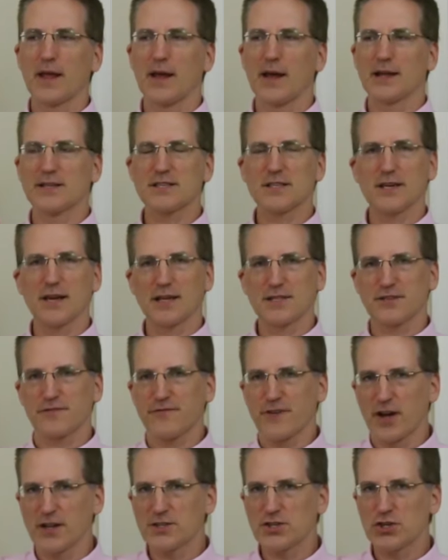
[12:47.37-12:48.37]
it's
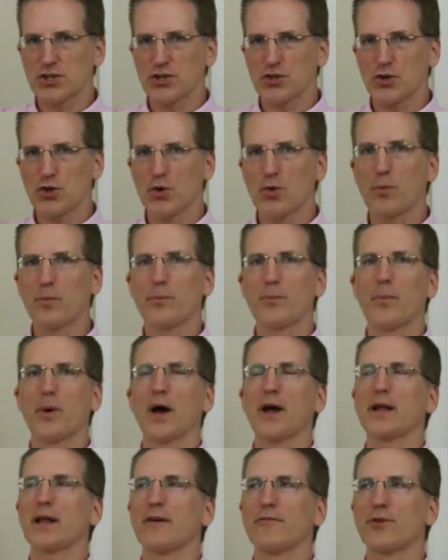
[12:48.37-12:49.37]
fun to do,
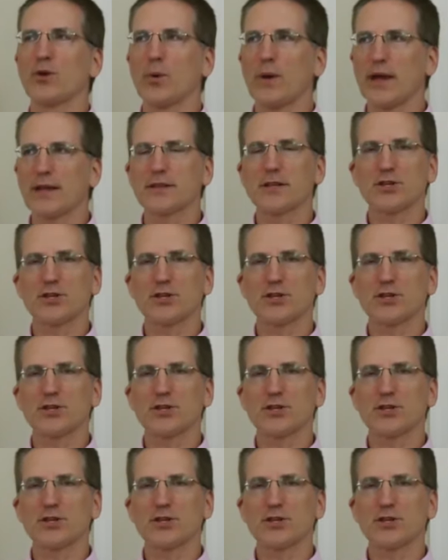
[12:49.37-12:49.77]
but if you eat